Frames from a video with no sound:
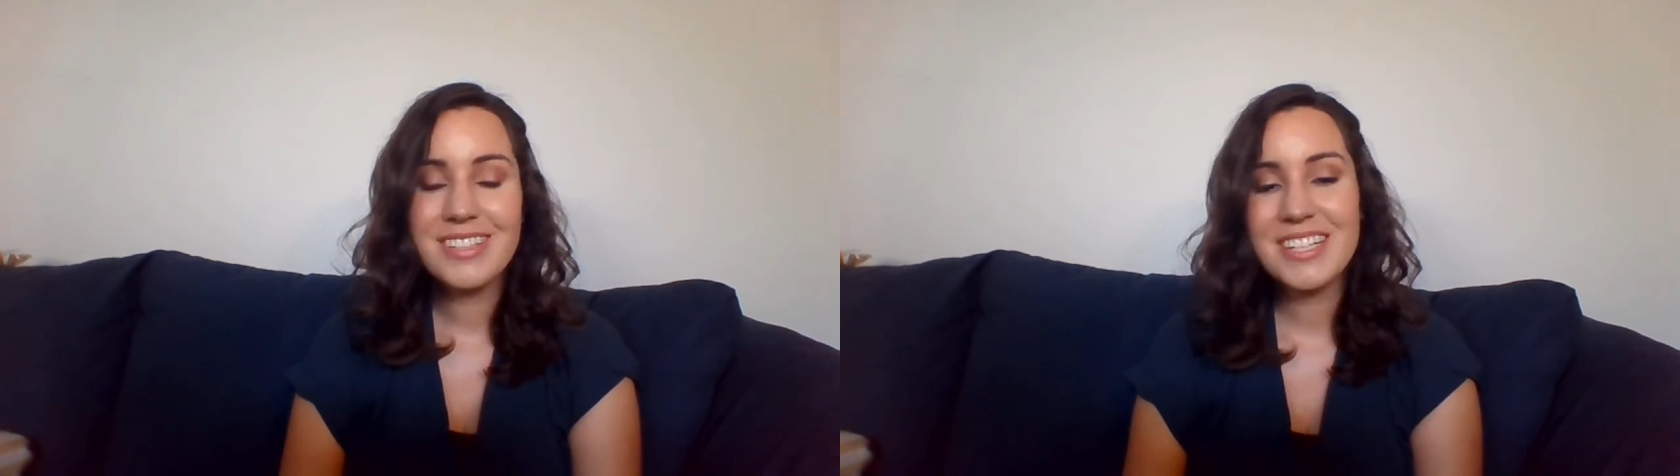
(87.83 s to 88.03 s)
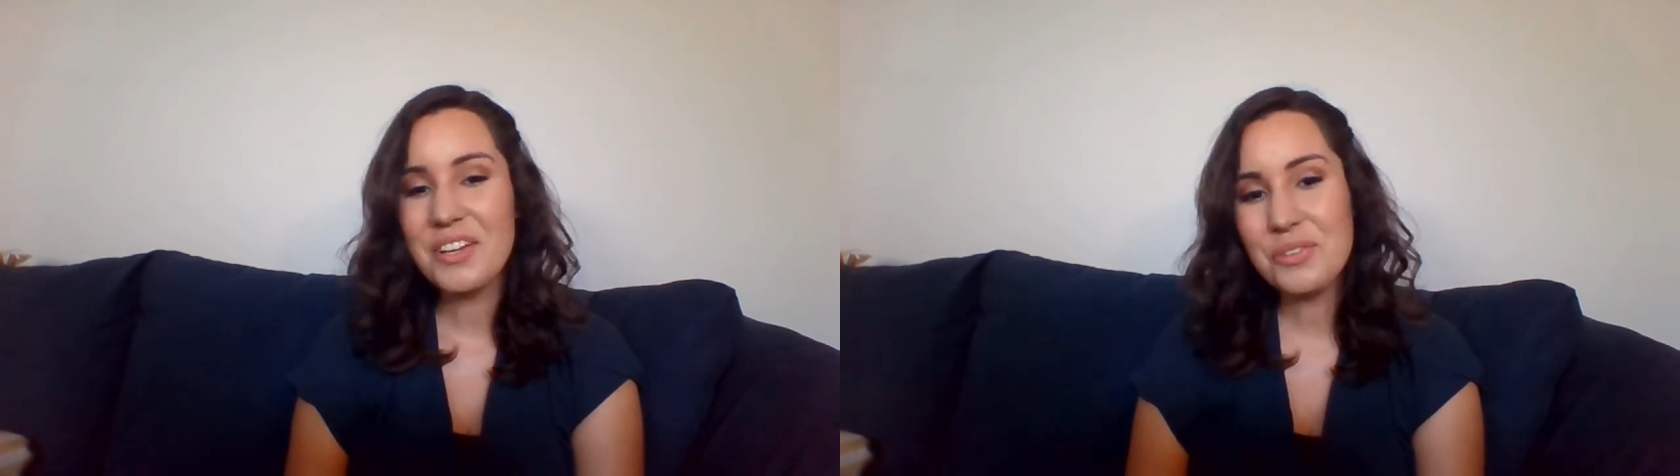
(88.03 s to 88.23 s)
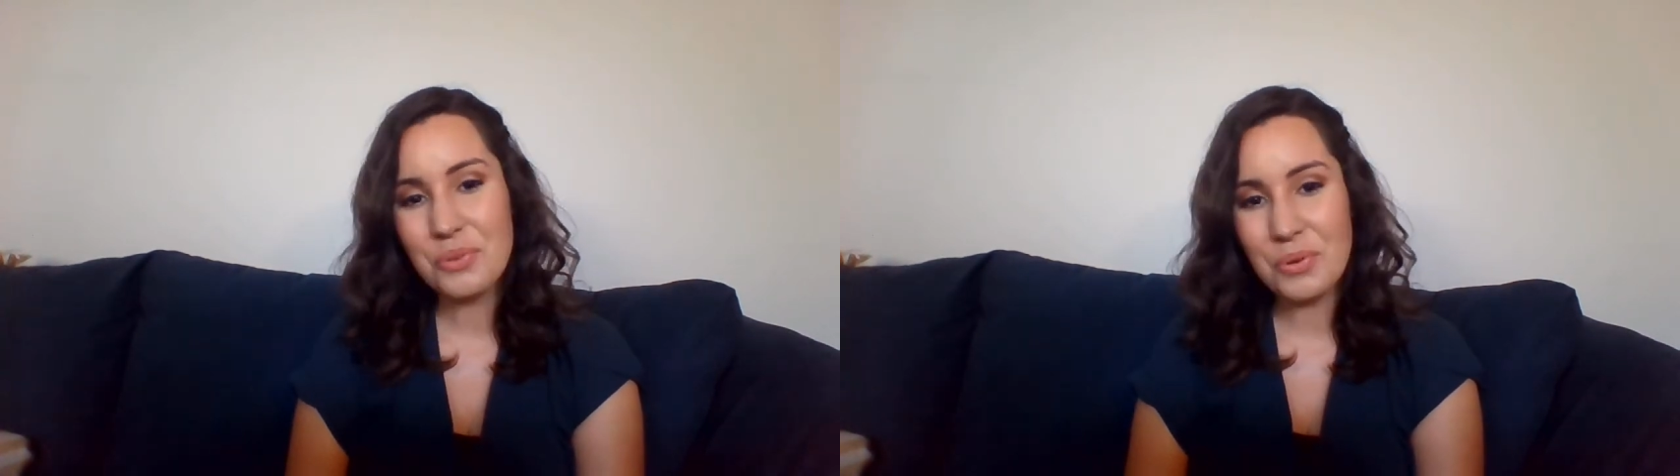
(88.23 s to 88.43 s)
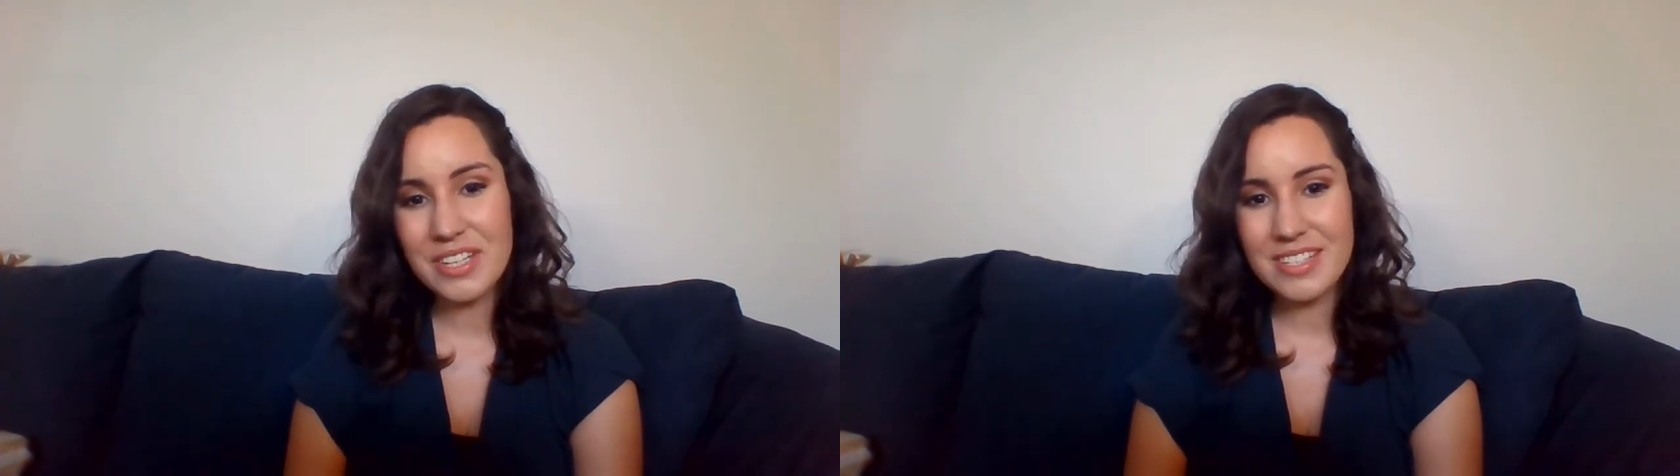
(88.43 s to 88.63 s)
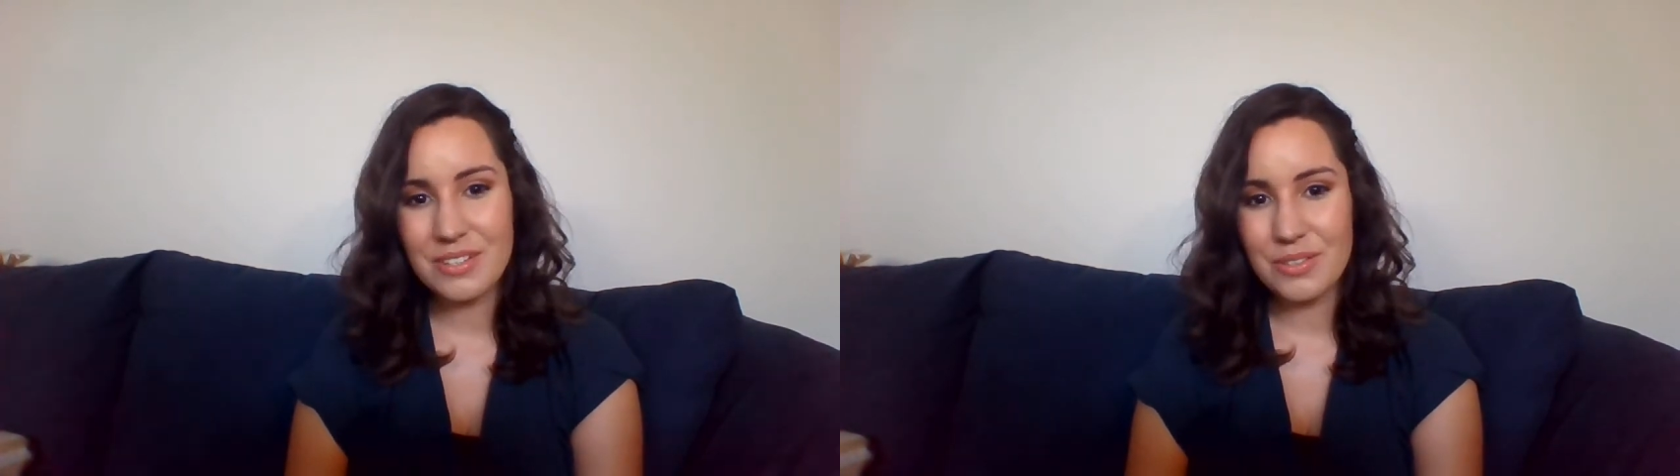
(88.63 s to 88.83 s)
They tell
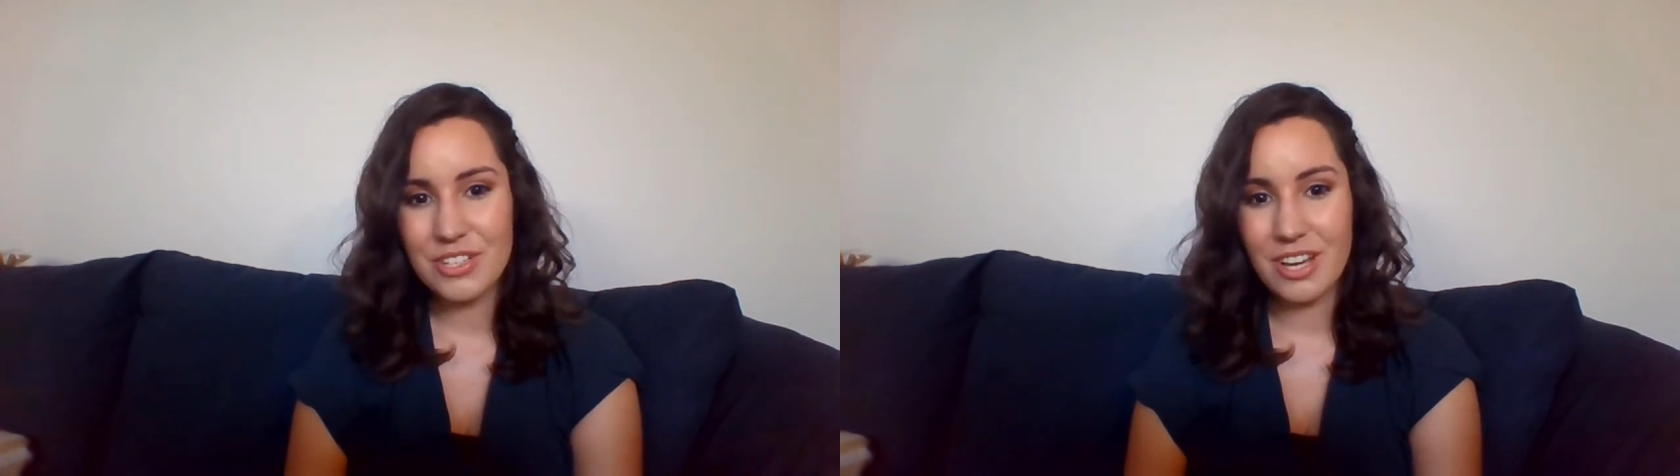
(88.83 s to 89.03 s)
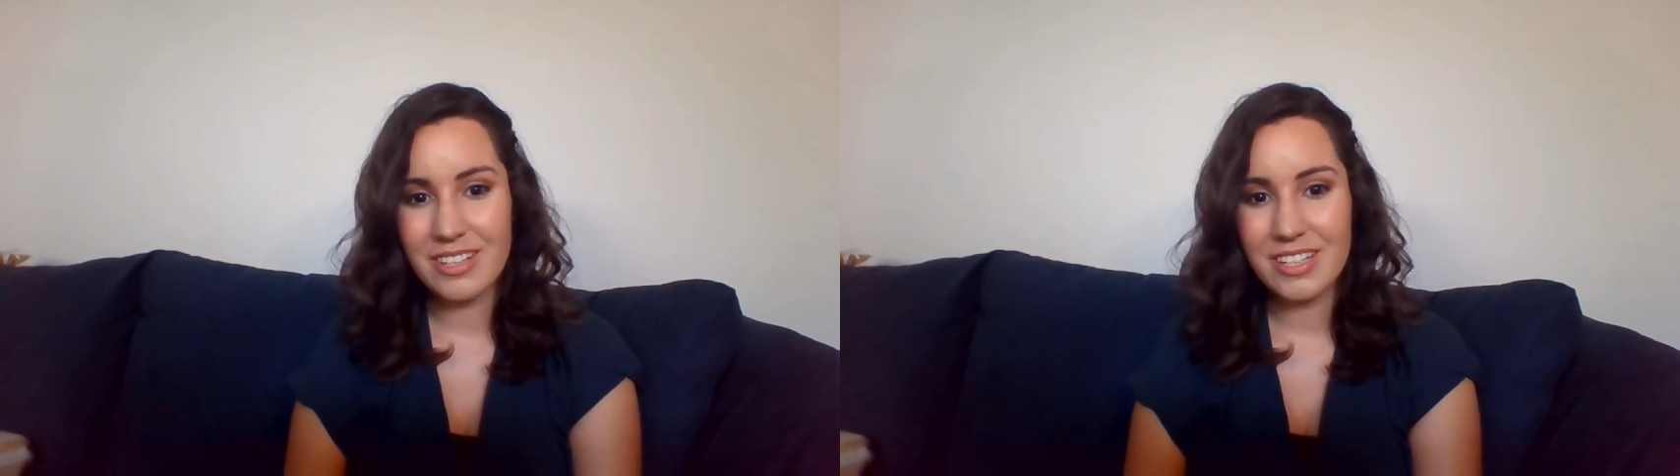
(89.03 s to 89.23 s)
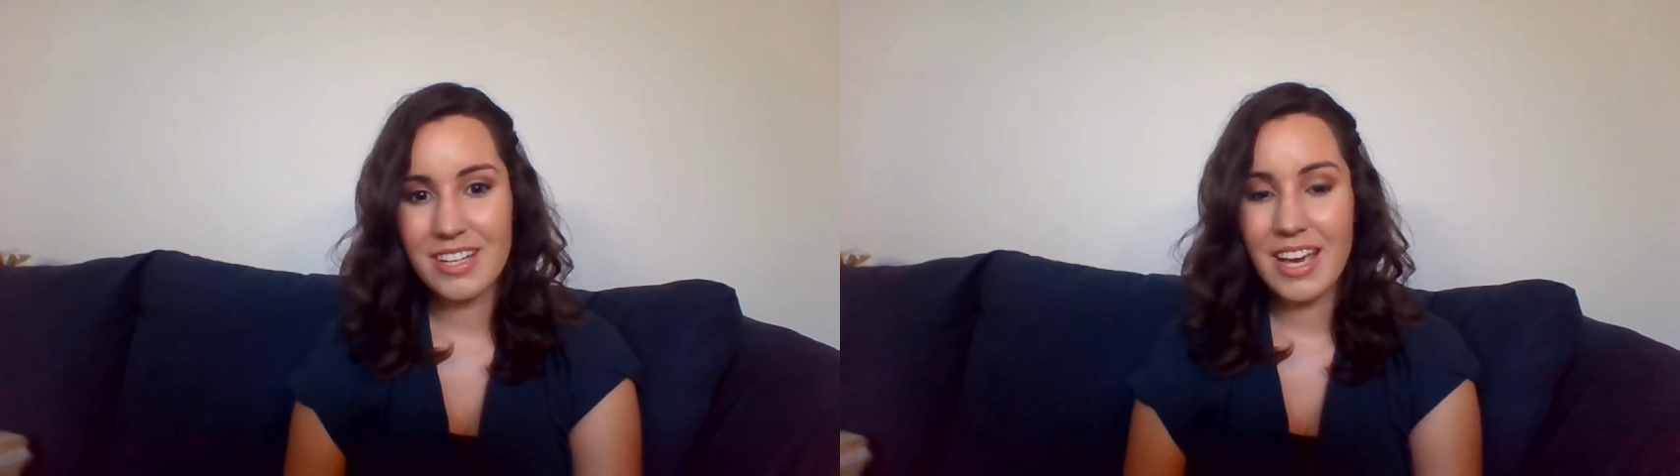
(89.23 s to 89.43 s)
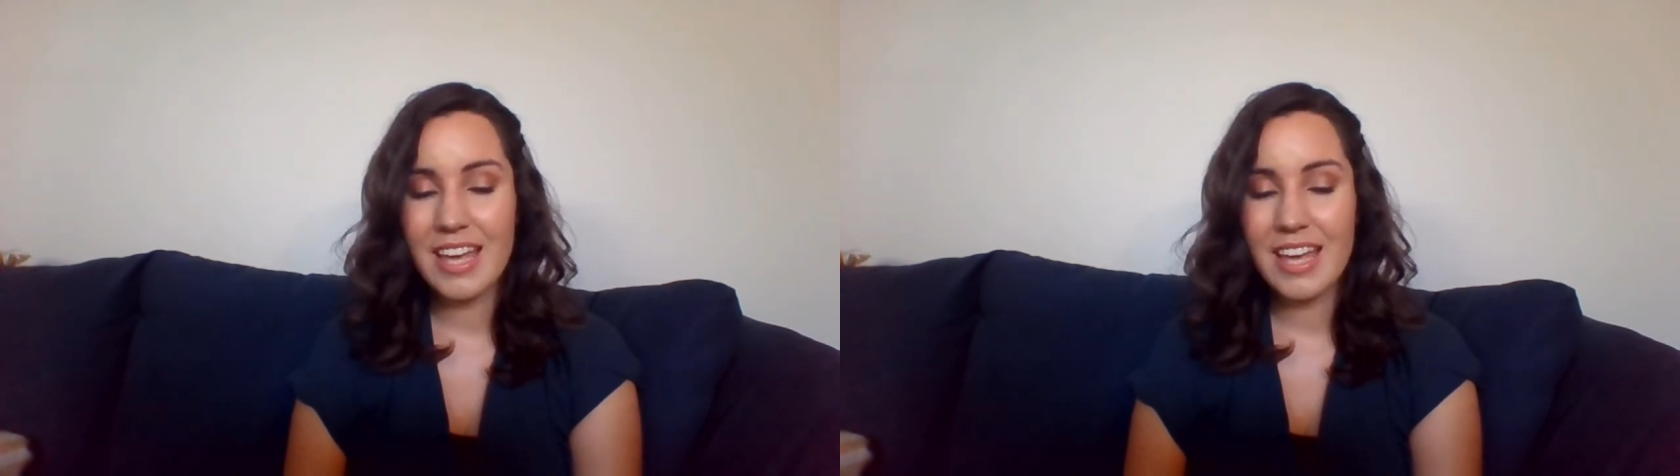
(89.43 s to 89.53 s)
stories to each other,